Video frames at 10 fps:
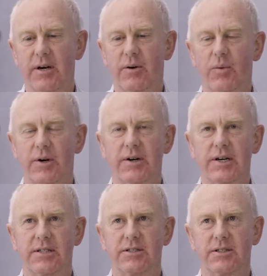
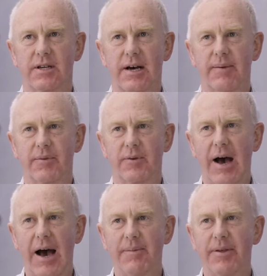Whereas um, you
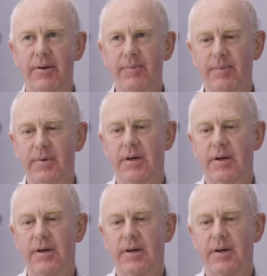armour them,